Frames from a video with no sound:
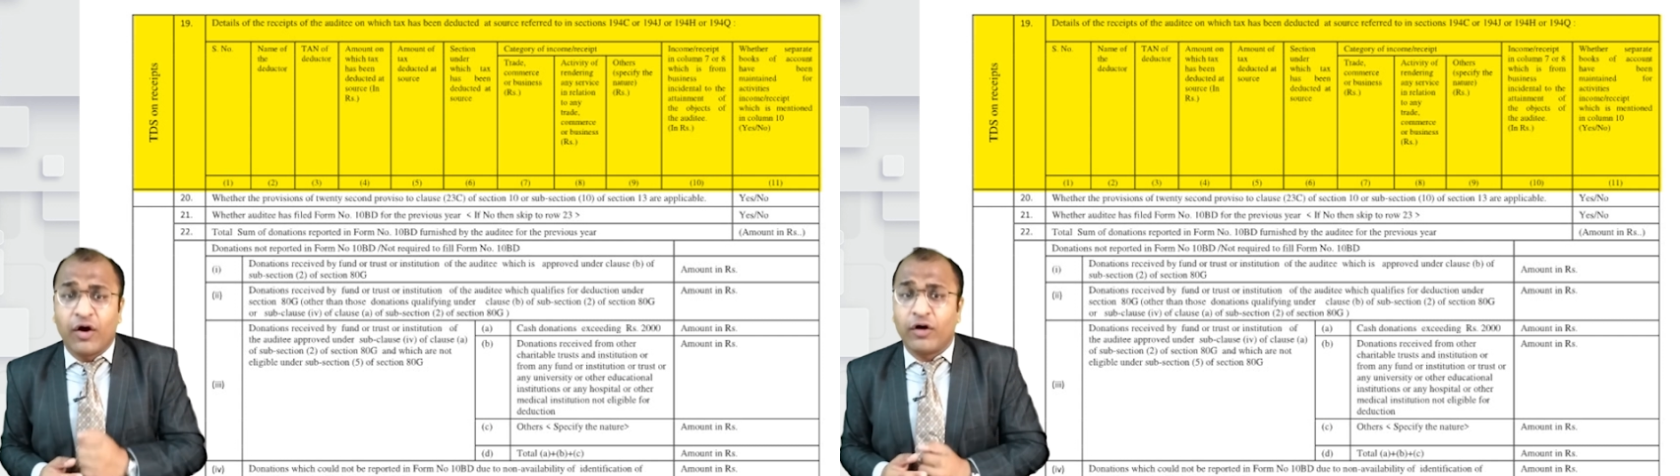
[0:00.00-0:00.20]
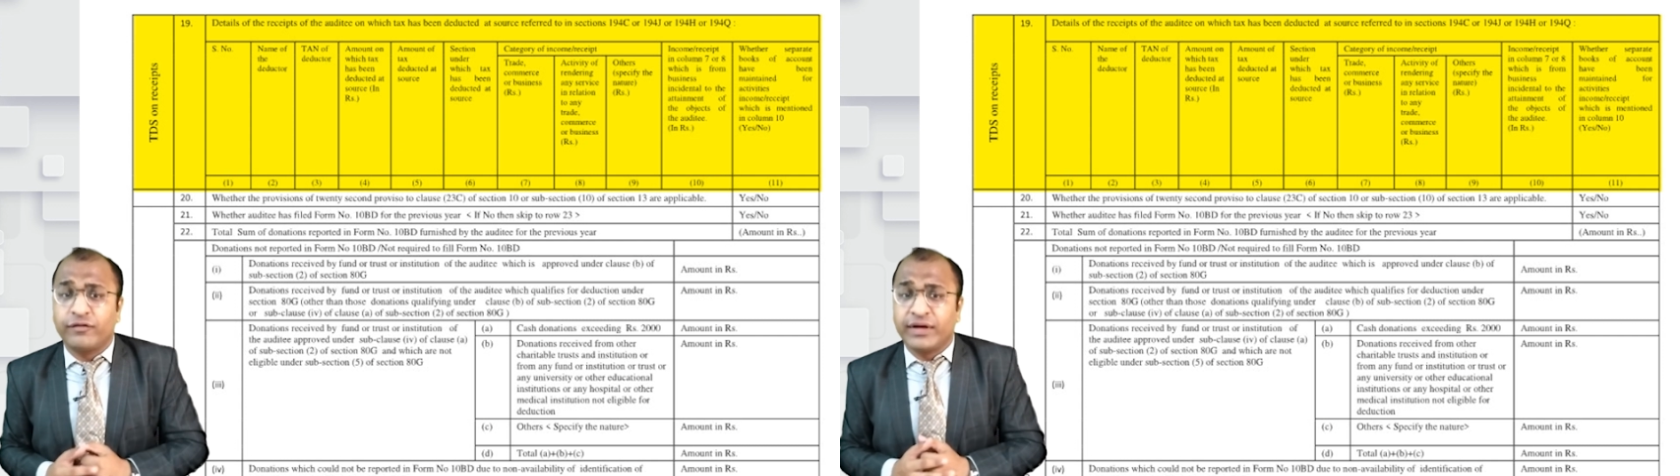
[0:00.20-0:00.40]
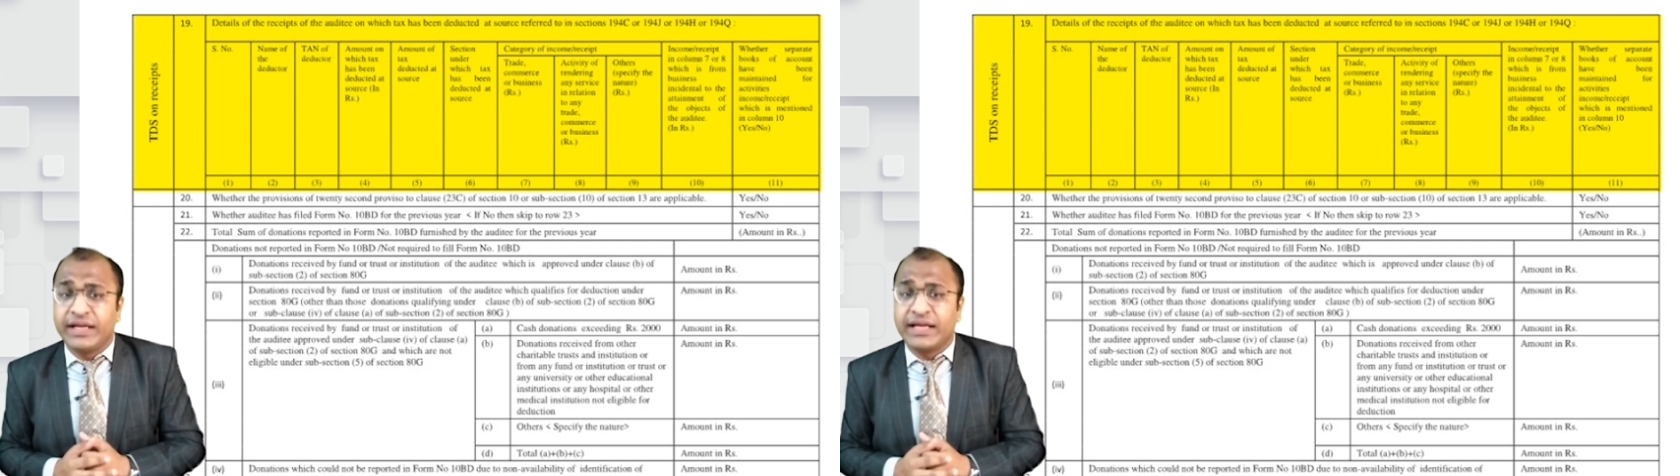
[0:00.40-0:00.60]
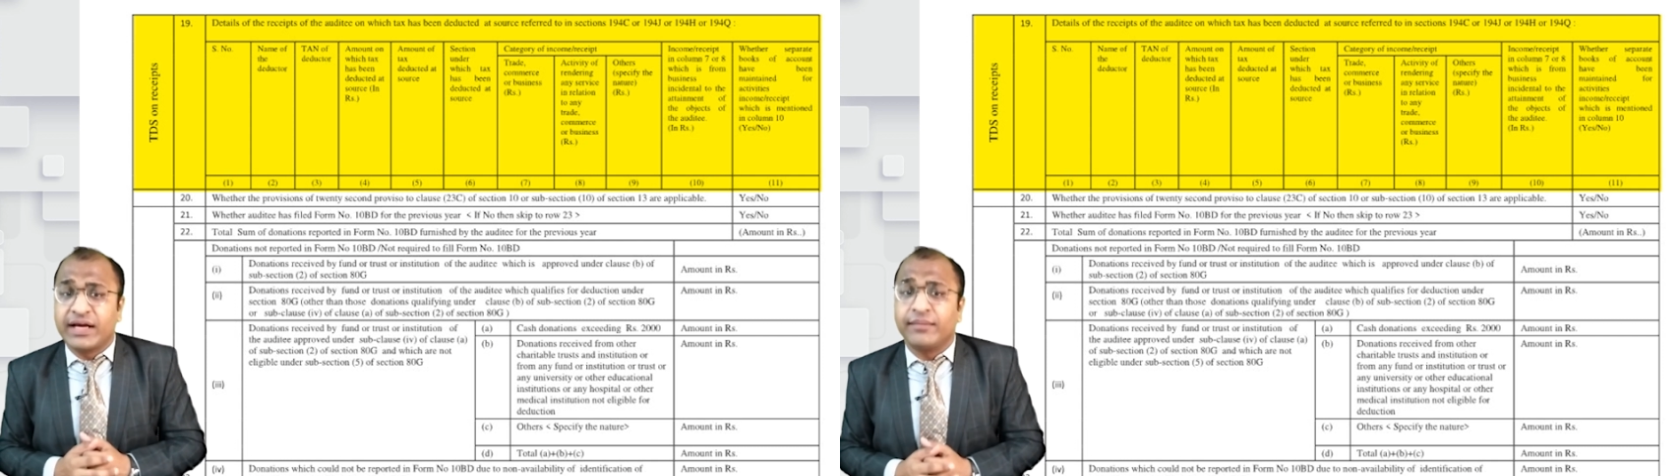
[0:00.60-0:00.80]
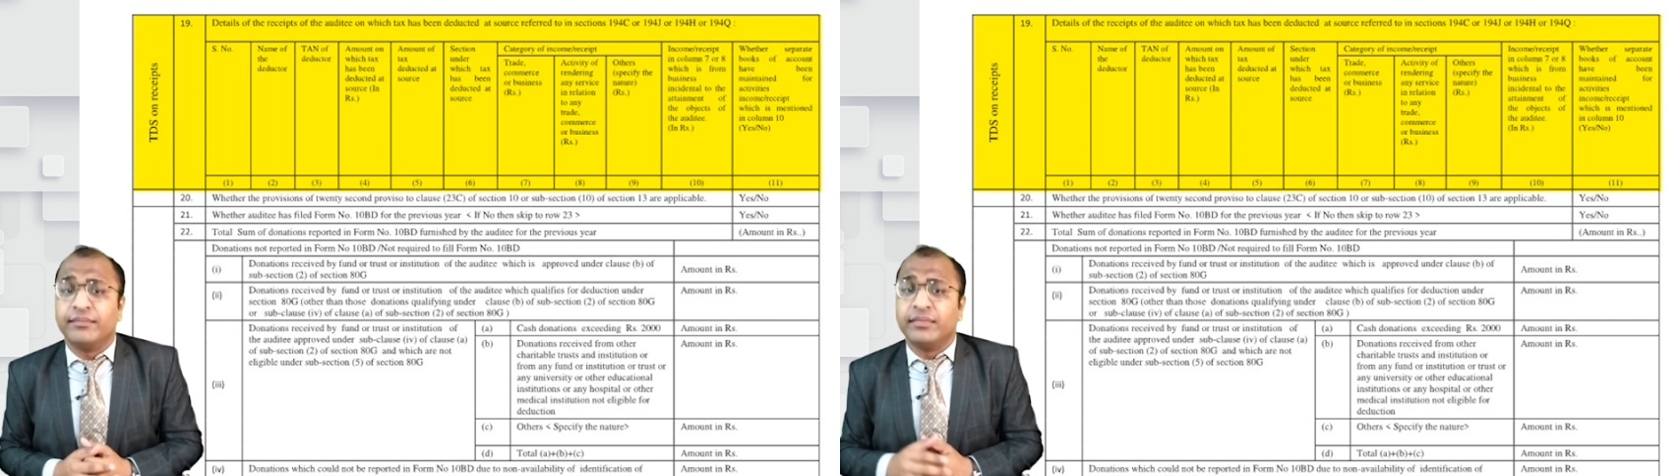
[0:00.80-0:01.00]
of
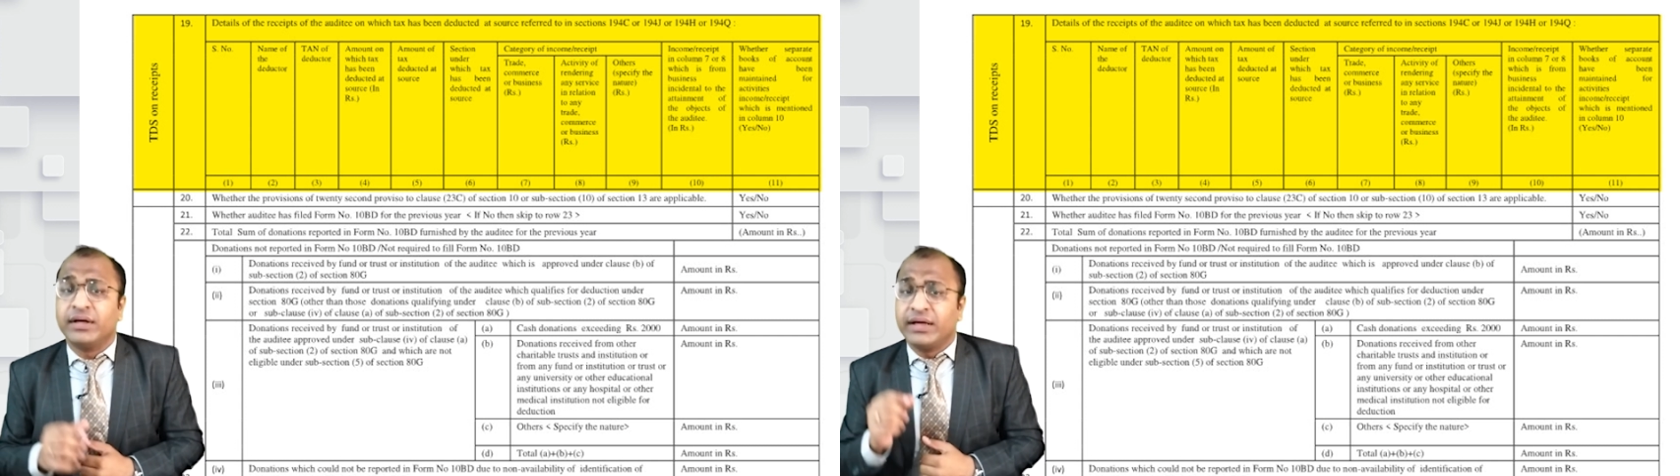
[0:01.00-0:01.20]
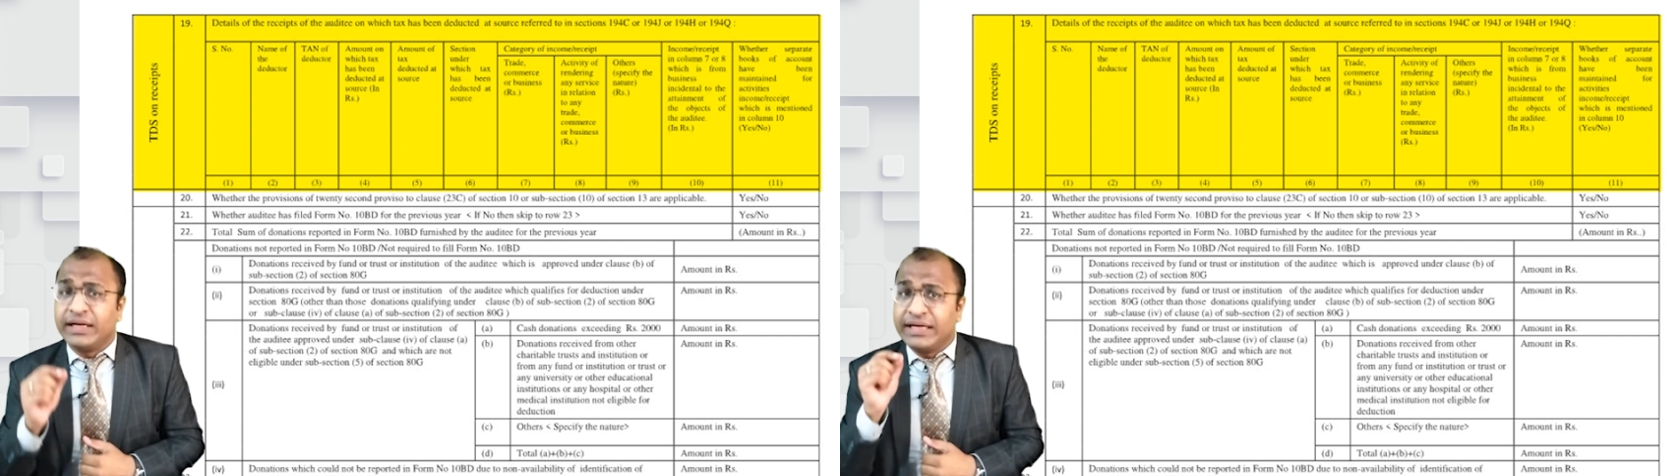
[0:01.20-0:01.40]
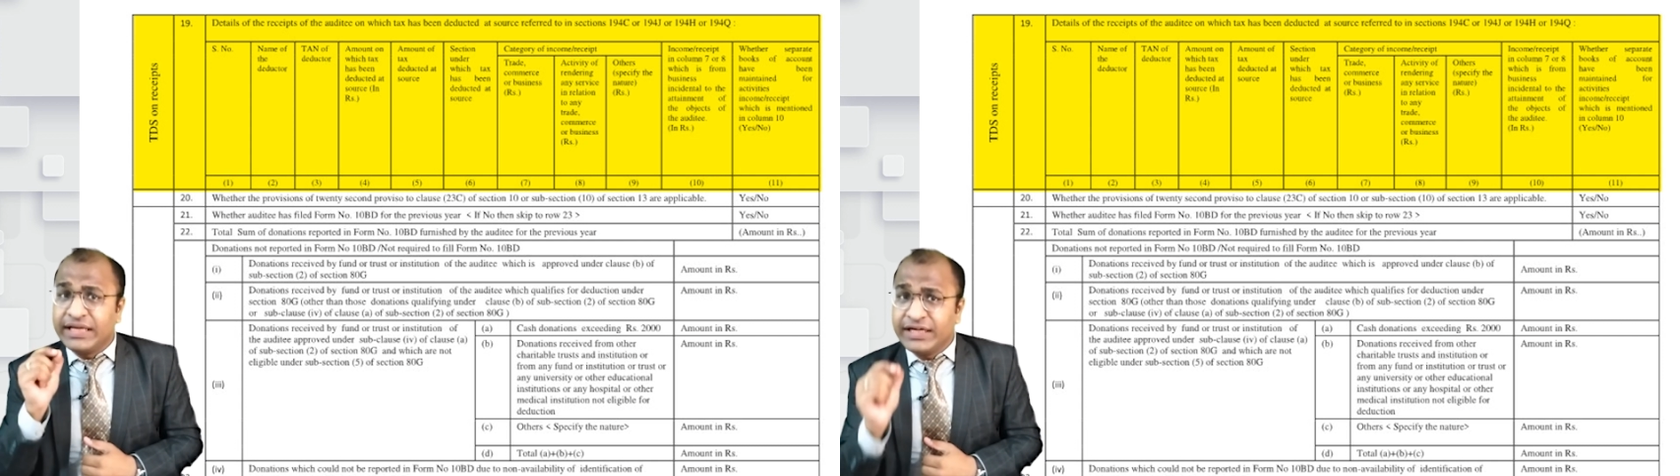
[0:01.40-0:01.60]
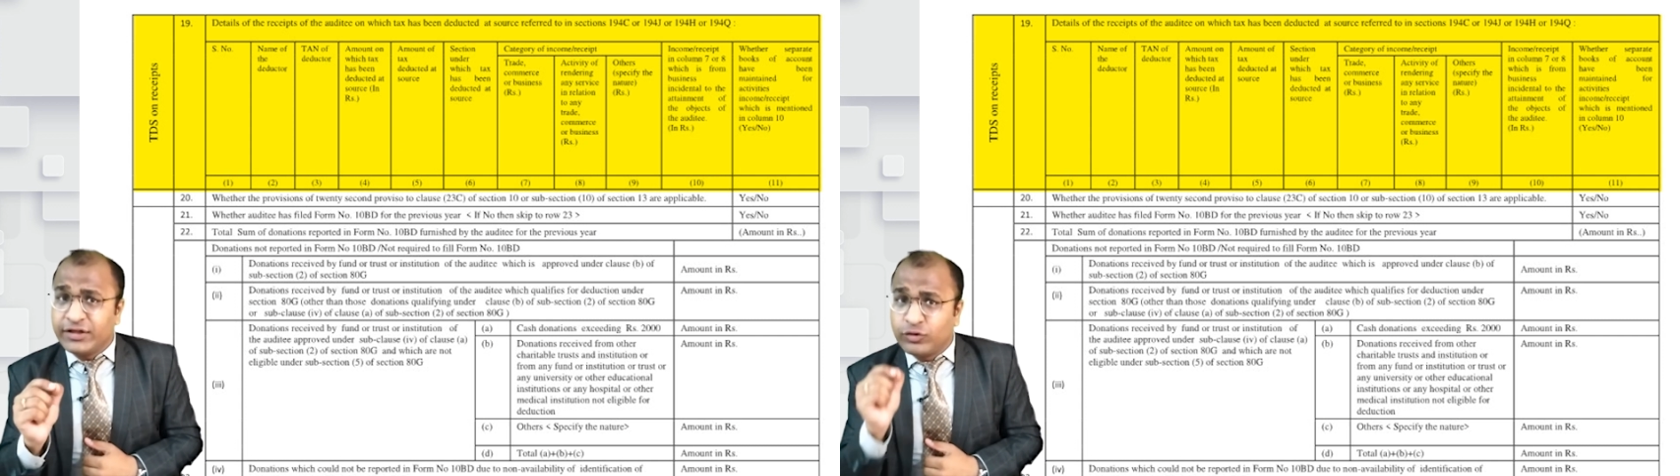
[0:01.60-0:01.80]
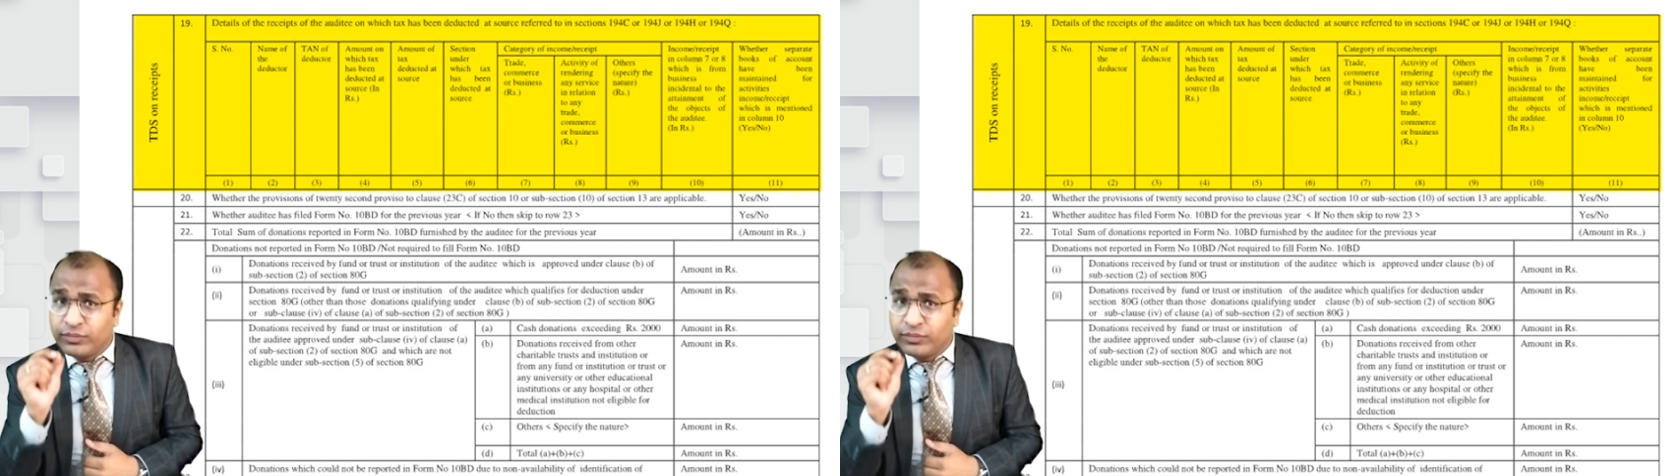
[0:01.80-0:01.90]
income need